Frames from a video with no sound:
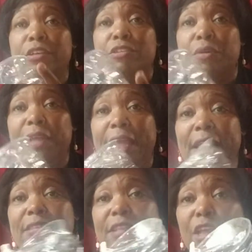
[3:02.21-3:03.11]
So in
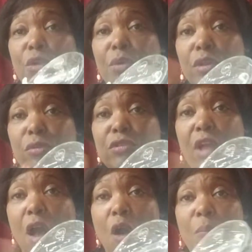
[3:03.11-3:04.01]
case that you would lose
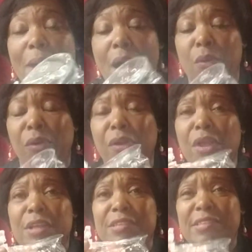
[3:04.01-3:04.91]
all power,
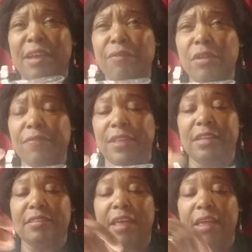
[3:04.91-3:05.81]
several of
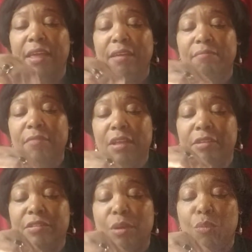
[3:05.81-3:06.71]
these hanging
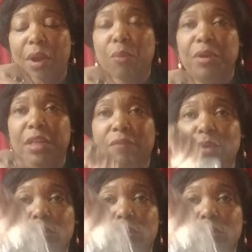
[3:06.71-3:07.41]
somewhere would give